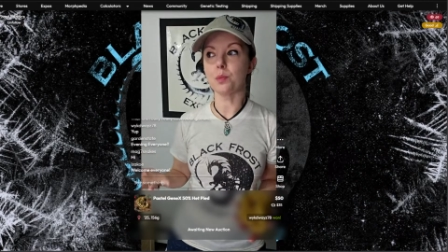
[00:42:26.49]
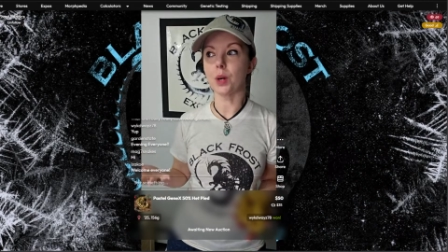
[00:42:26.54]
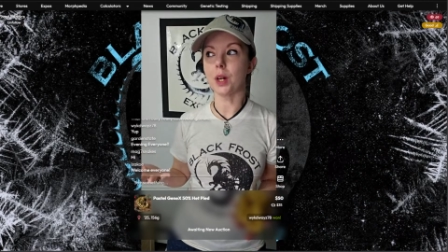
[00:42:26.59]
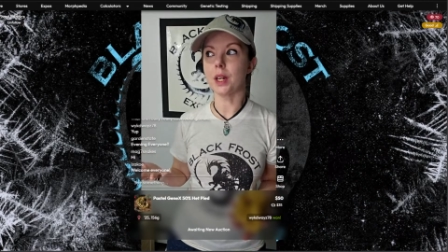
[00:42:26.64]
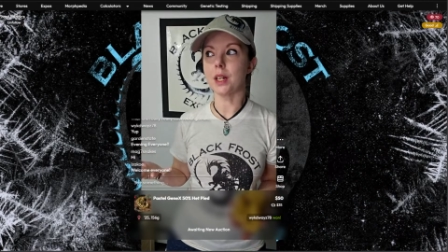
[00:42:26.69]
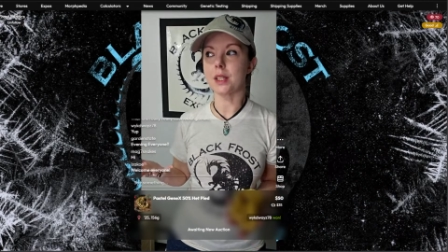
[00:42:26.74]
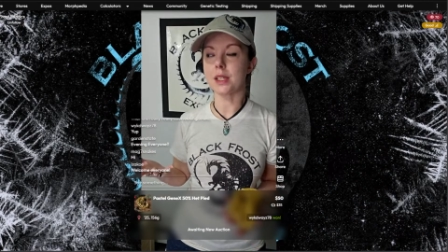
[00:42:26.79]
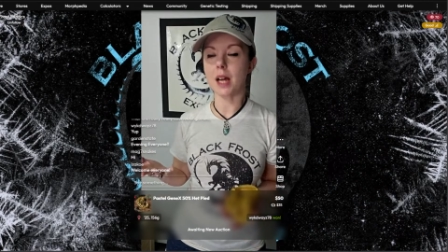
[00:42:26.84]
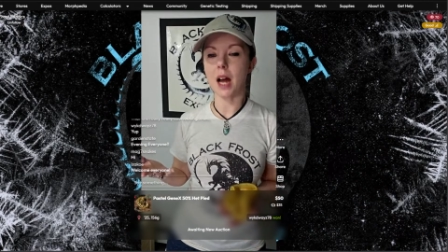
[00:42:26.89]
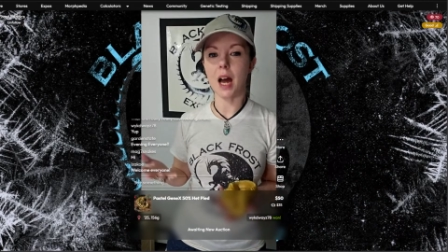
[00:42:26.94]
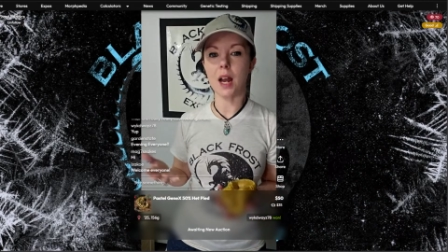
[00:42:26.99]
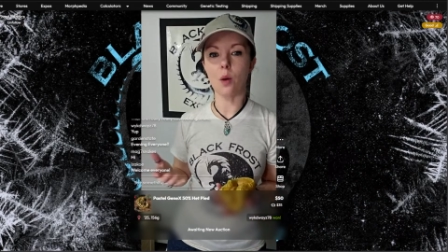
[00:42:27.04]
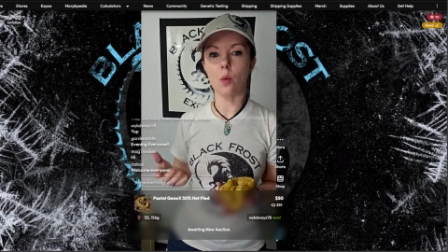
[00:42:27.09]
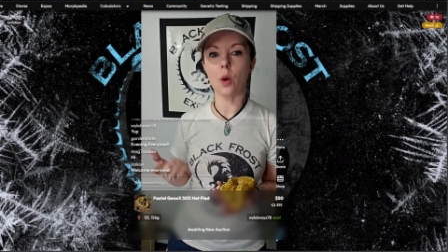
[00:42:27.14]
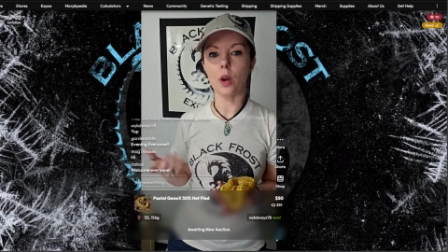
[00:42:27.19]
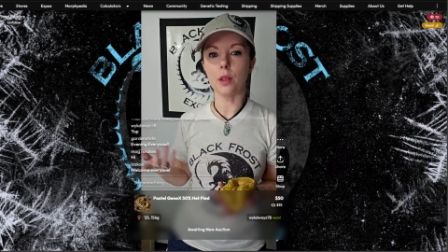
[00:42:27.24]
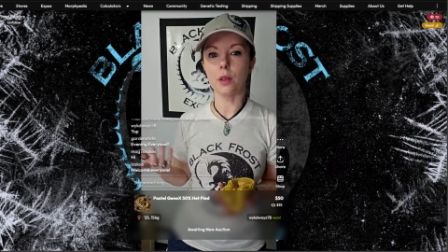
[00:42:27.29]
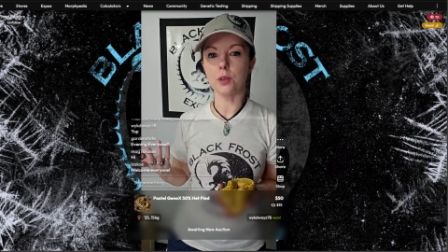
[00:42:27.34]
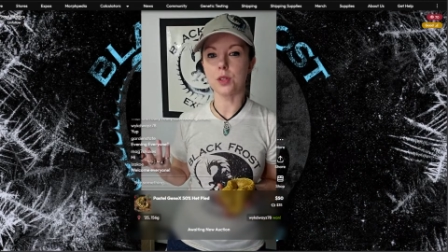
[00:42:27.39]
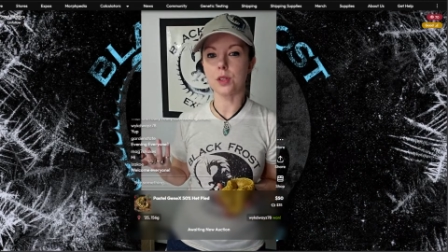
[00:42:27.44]
but it's kind of
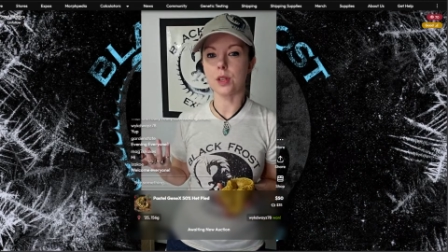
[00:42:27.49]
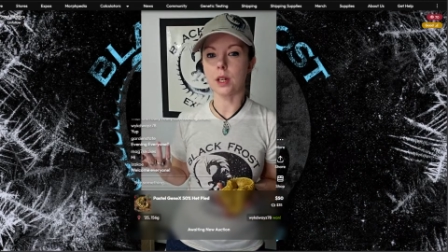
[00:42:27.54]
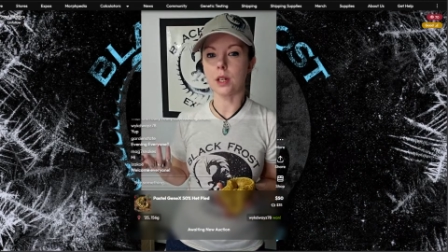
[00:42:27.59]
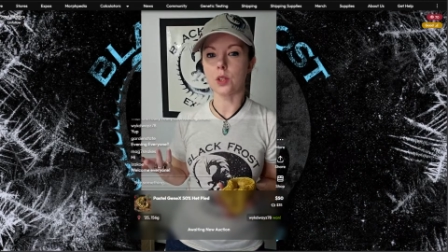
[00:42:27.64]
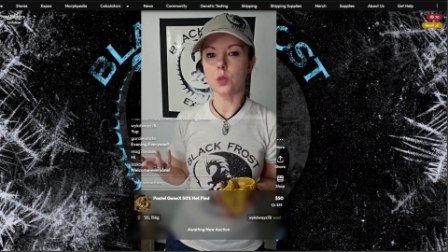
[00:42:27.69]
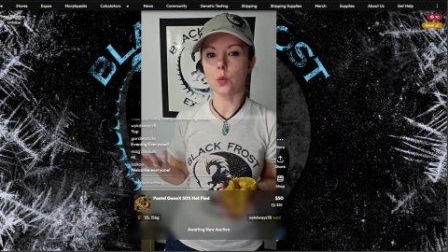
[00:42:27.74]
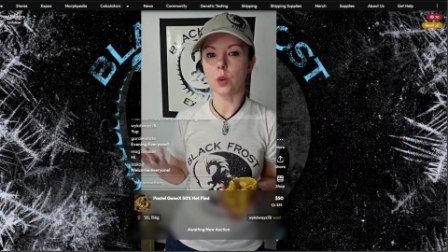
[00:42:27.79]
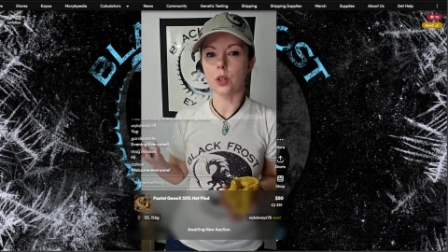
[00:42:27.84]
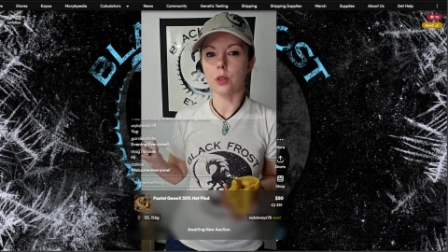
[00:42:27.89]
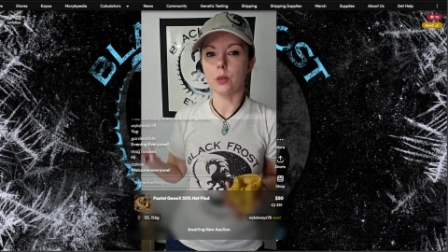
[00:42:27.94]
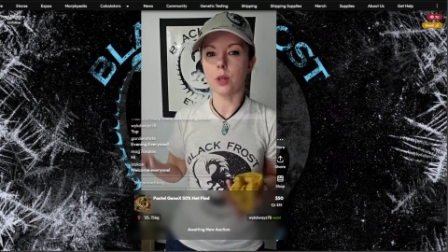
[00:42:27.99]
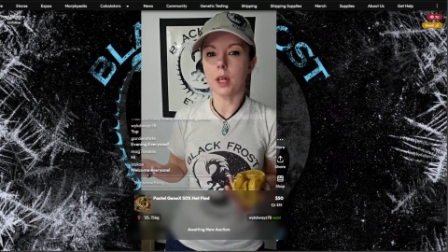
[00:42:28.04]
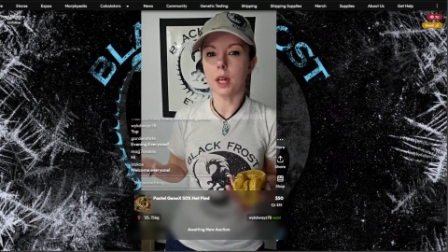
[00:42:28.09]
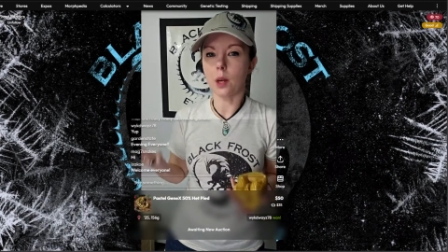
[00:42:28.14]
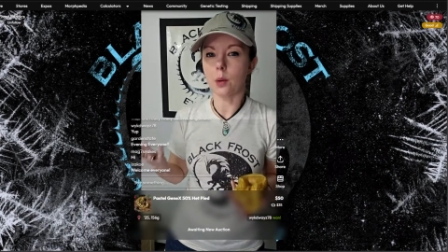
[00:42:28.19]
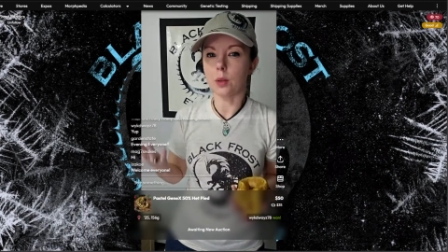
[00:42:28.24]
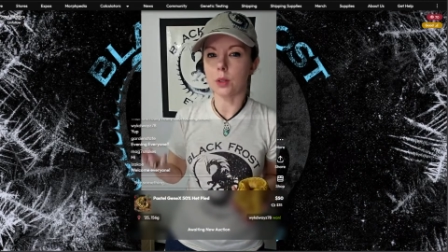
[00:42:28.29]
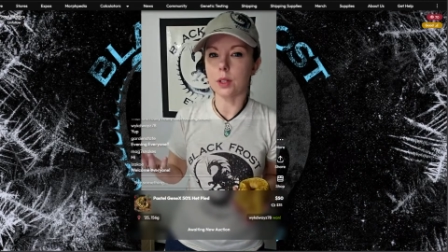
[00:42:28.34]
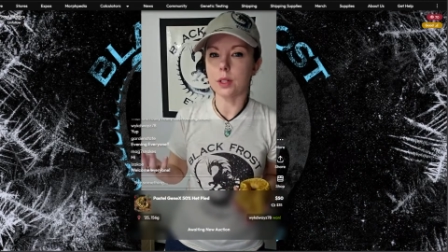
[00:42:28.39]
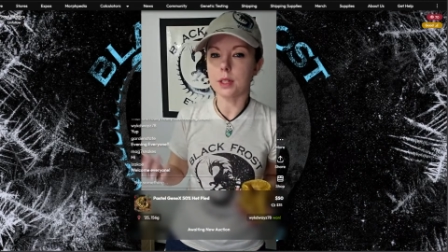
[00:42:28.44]
one of those things where you
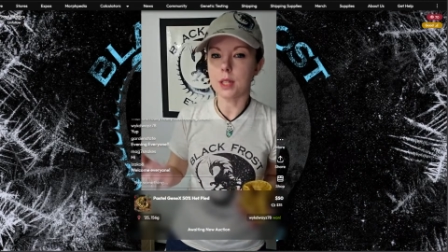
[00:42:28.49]
can't really